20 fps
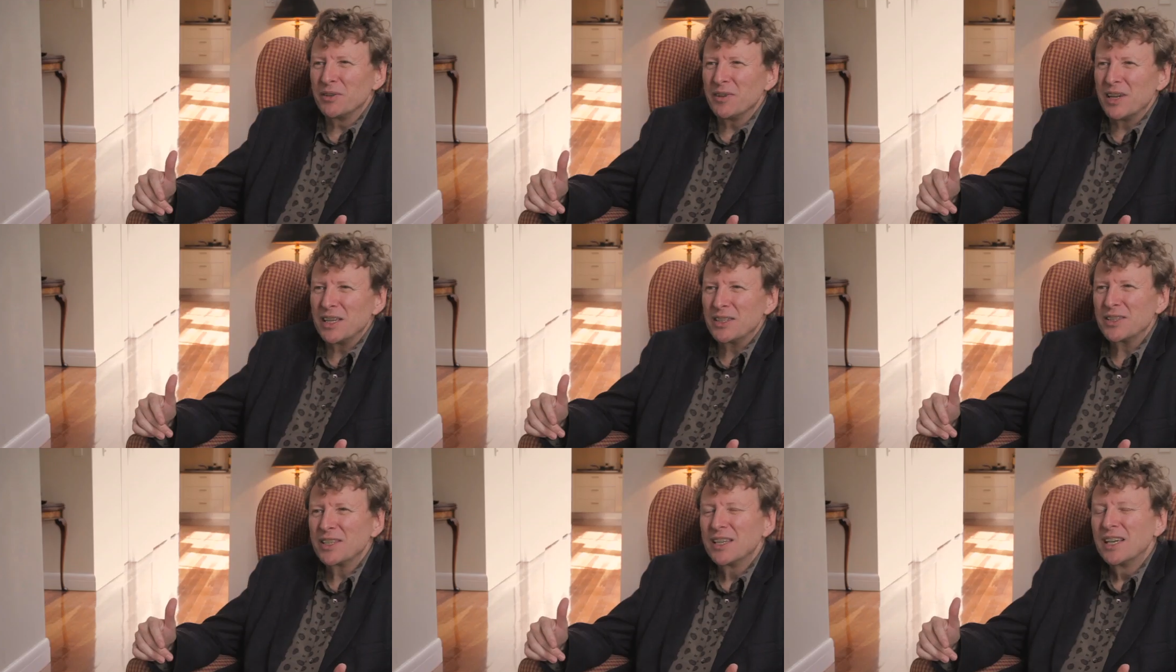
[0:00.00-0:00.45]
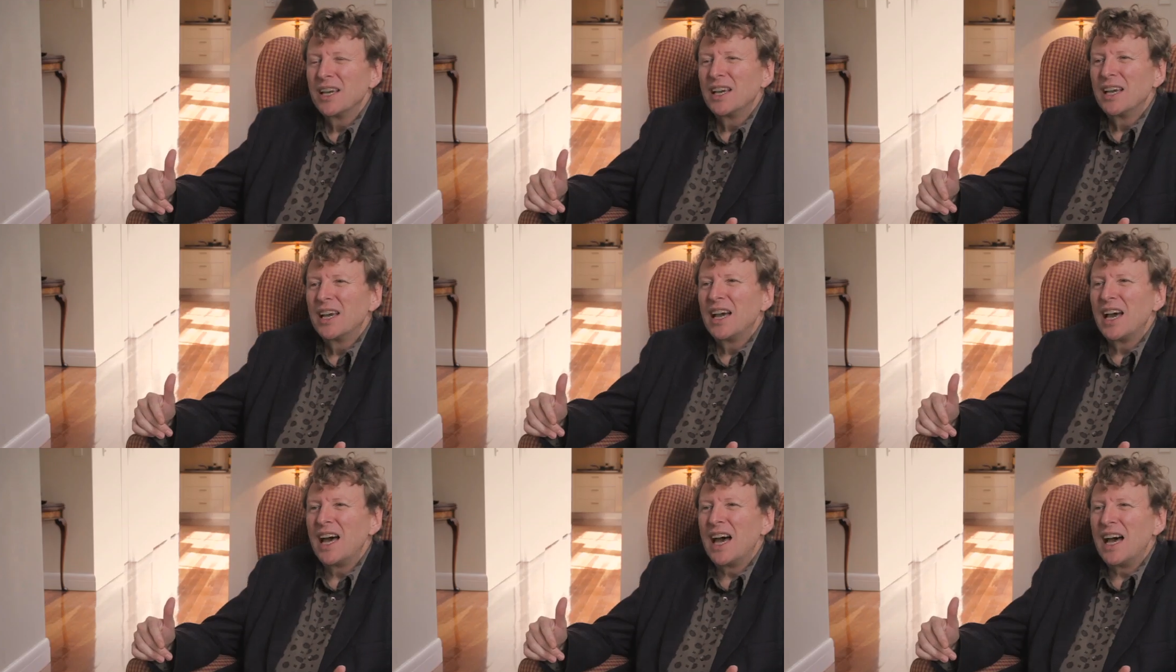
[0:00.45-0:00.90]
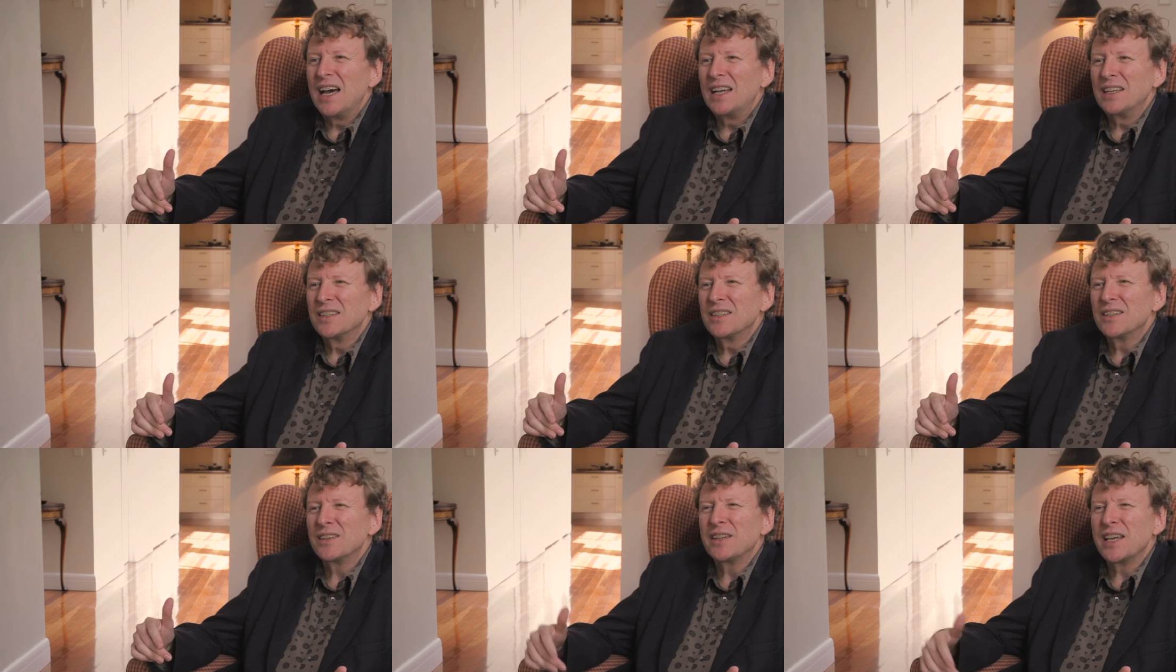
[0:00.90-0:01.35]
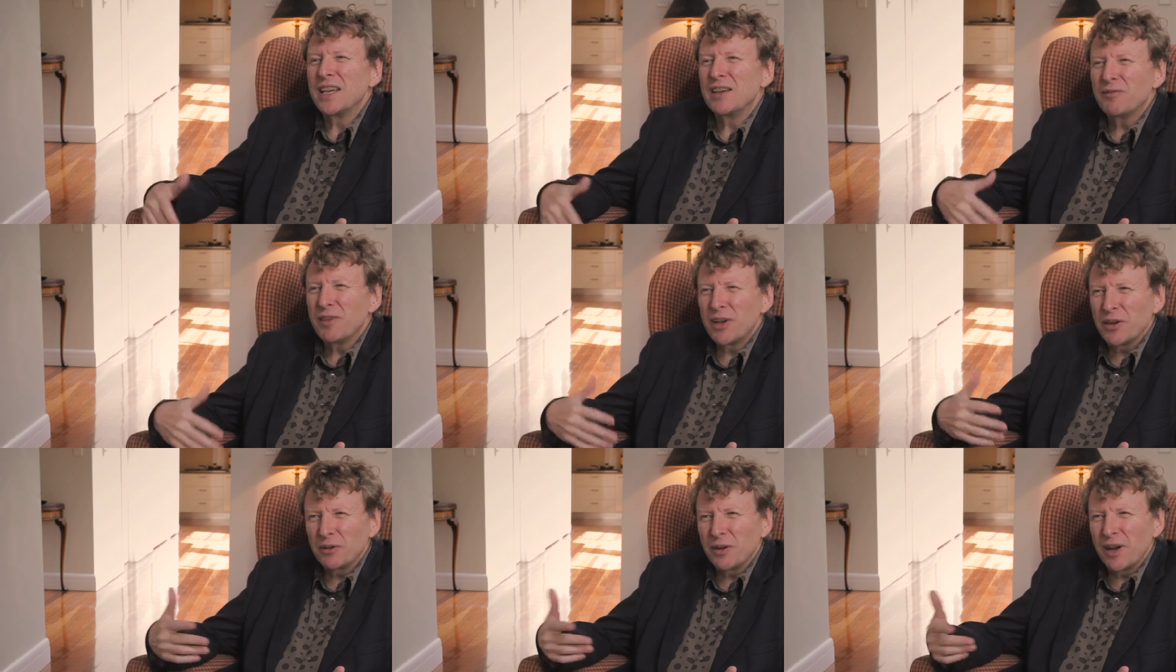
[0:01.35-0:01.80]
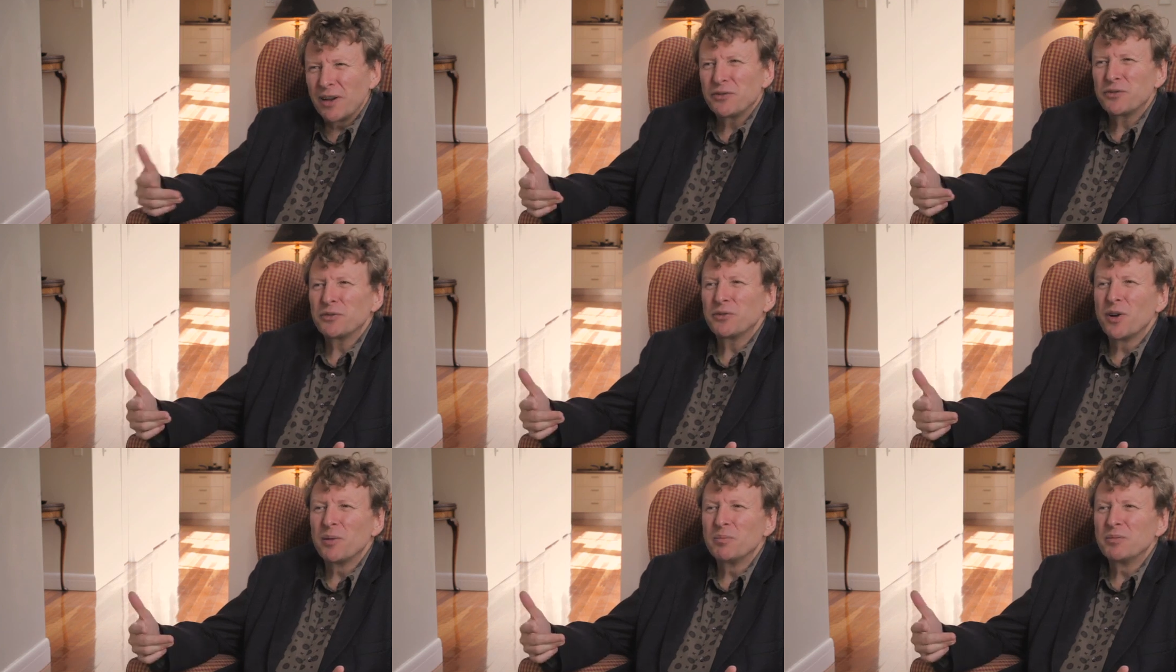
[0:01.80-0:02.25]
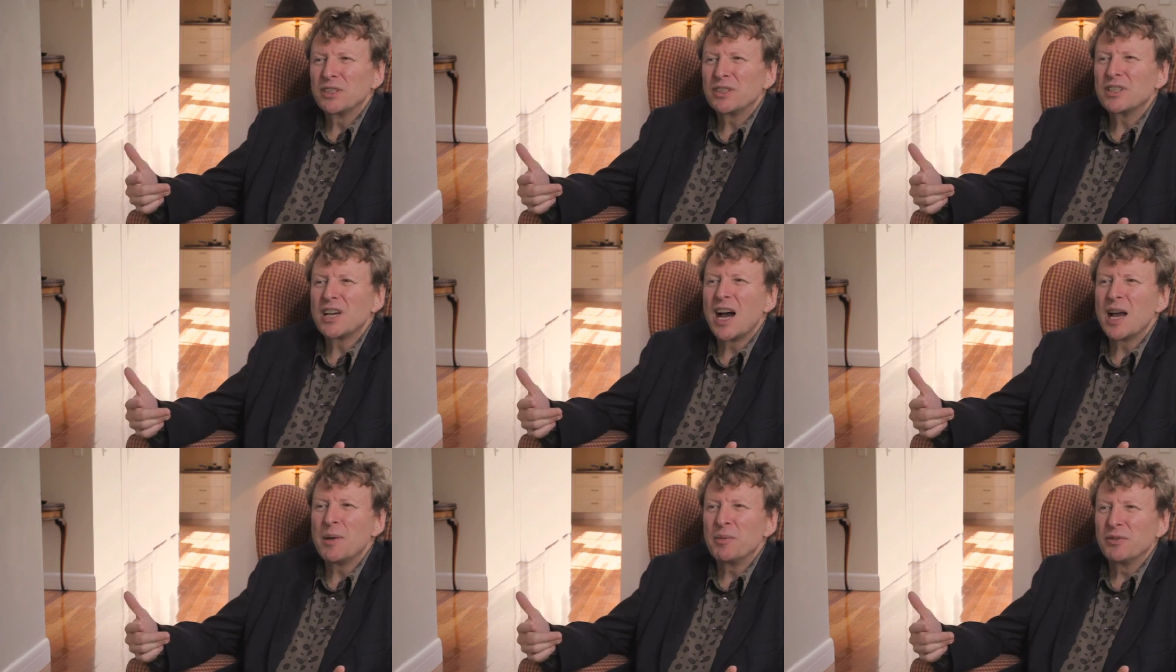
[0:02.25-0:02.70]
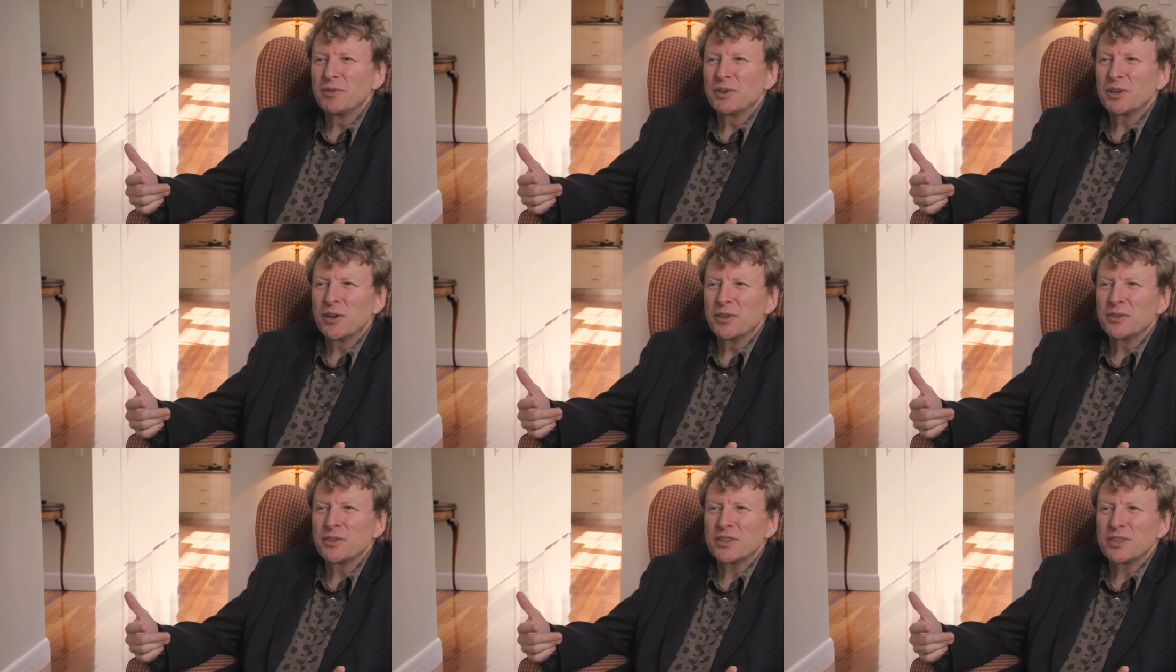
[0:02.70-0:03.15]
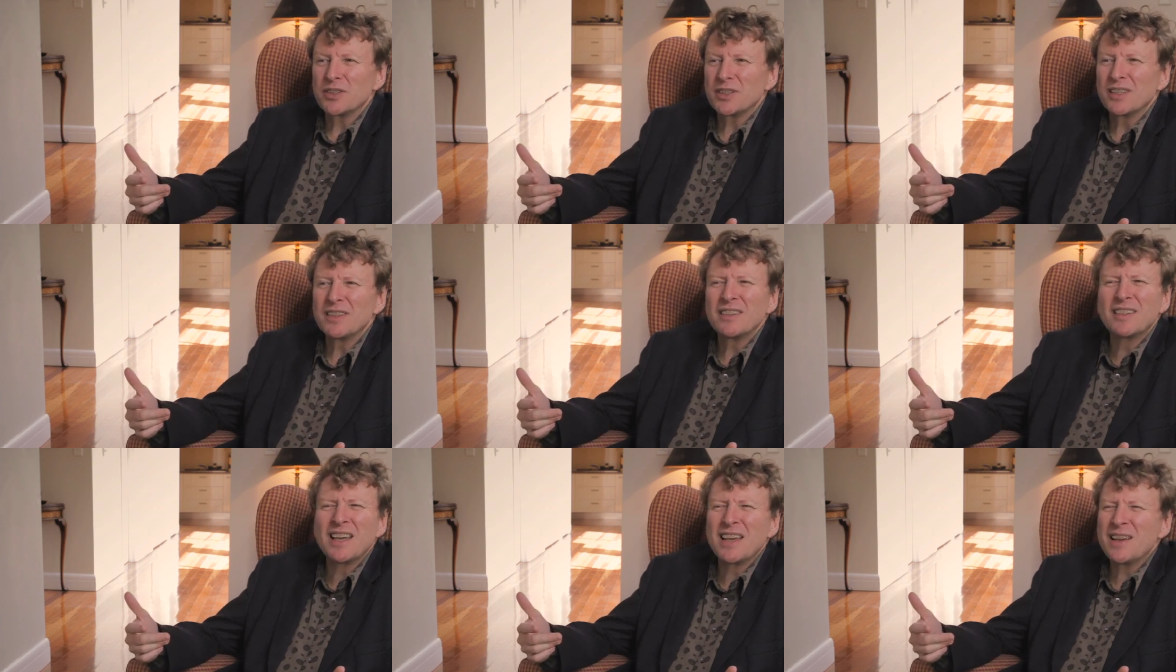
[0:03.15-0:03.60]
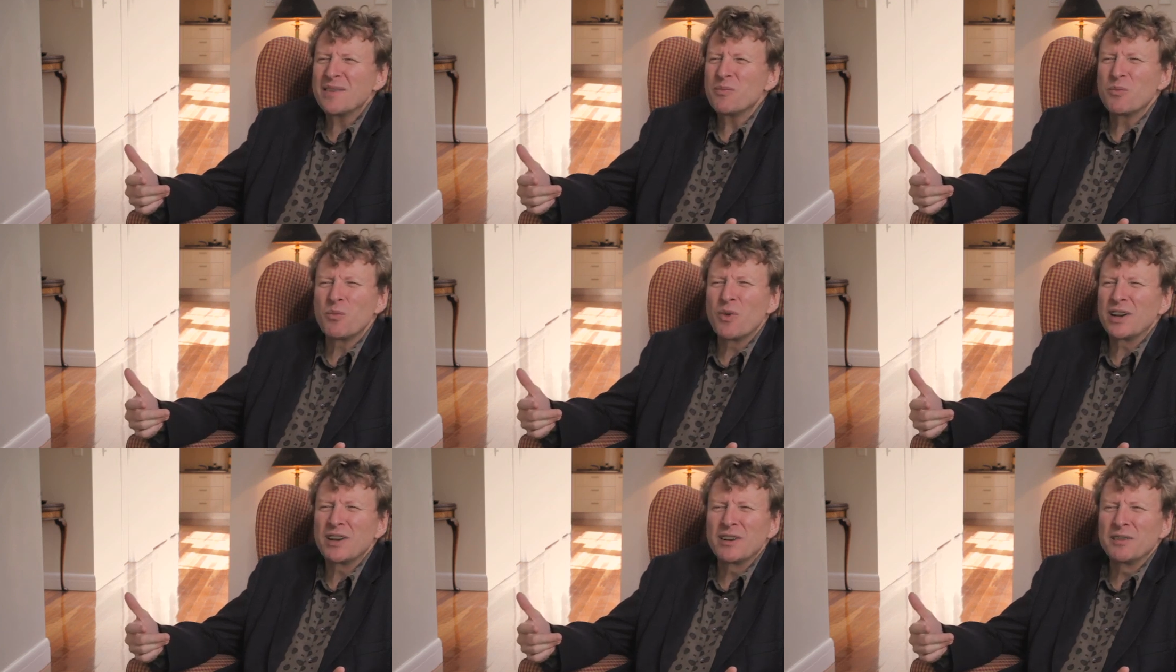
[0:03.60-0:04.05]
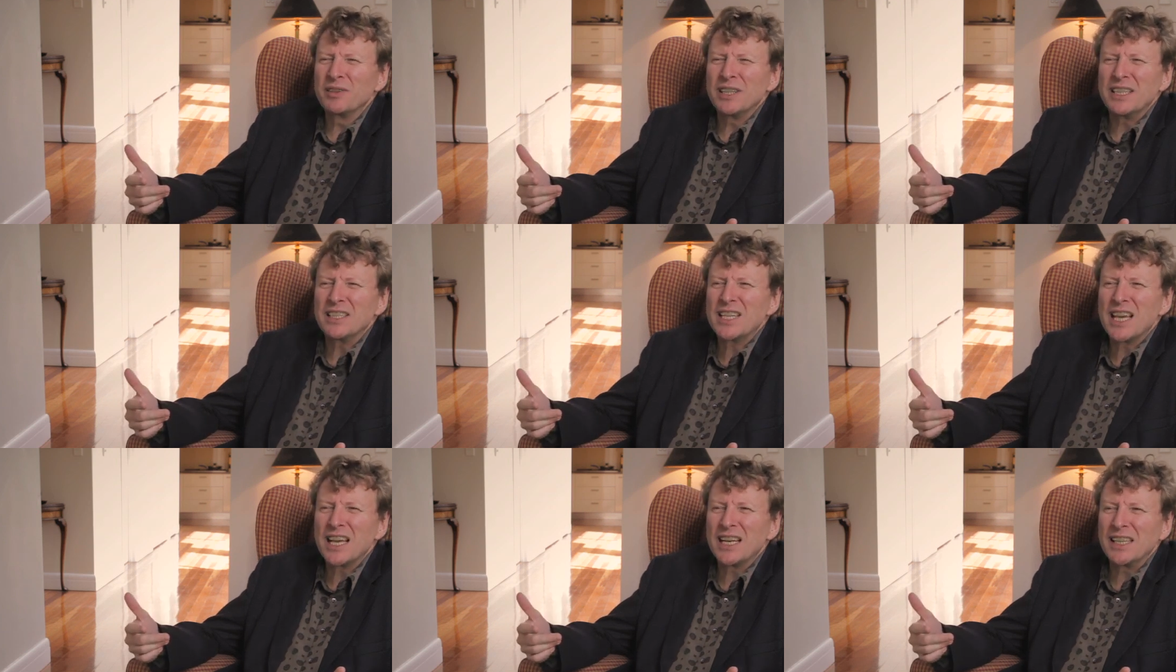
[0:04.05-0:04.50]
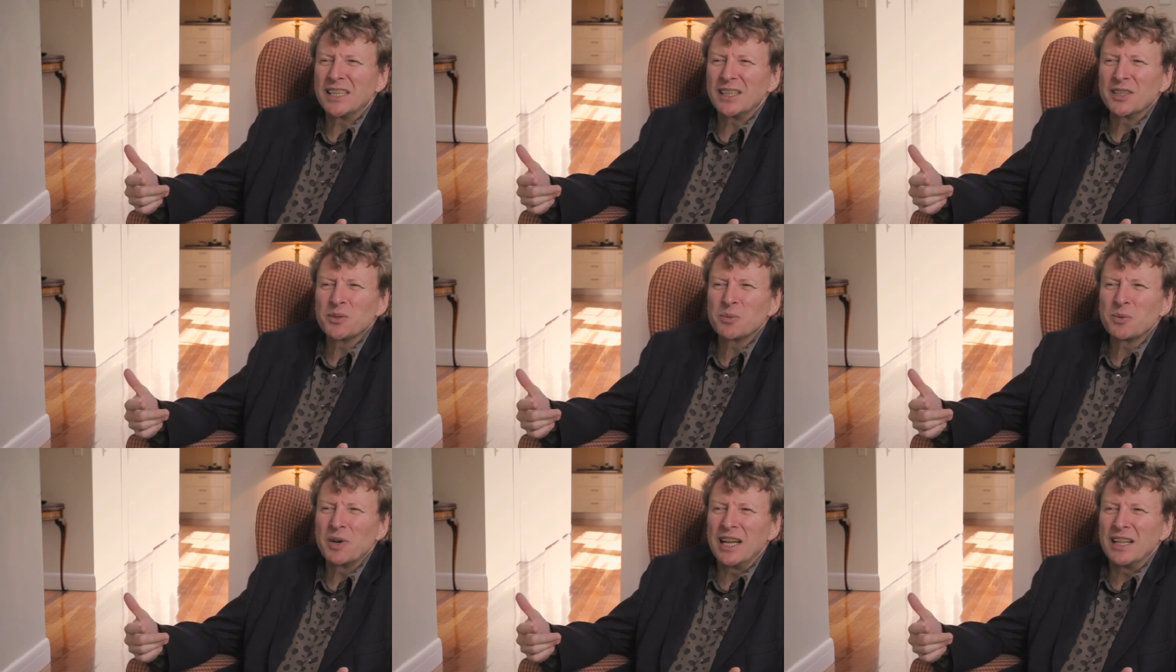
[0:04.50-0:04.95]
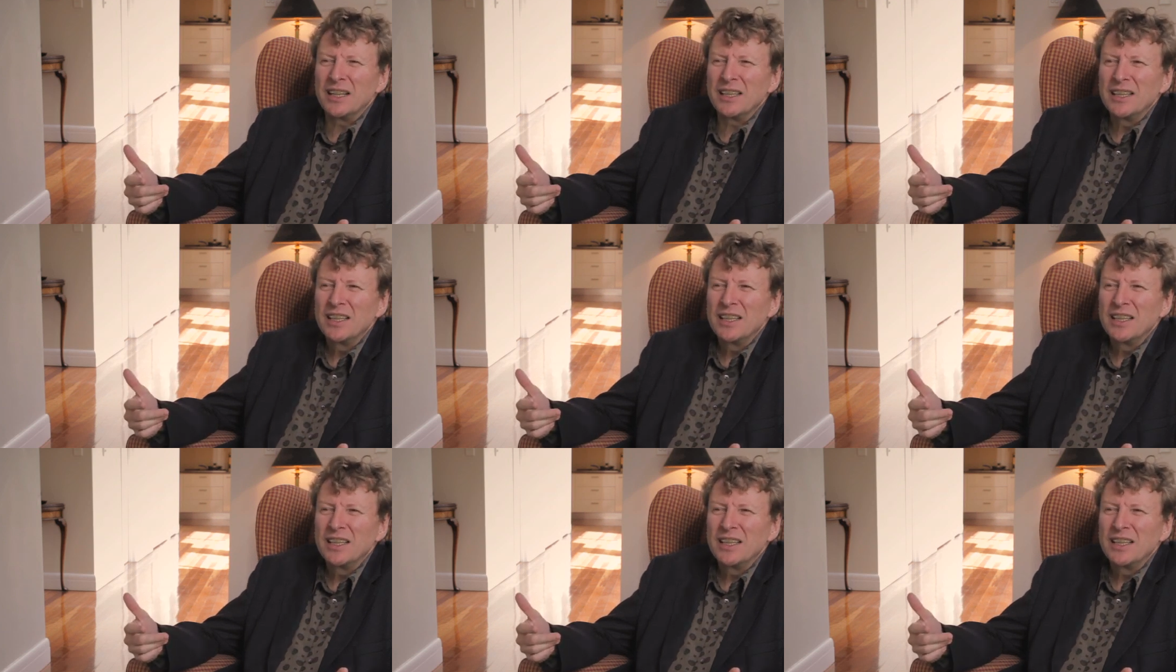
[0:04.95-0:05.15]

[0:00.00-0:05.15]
of us, and they're photographs from the time of the concerts, and they're wonderfully telling as well.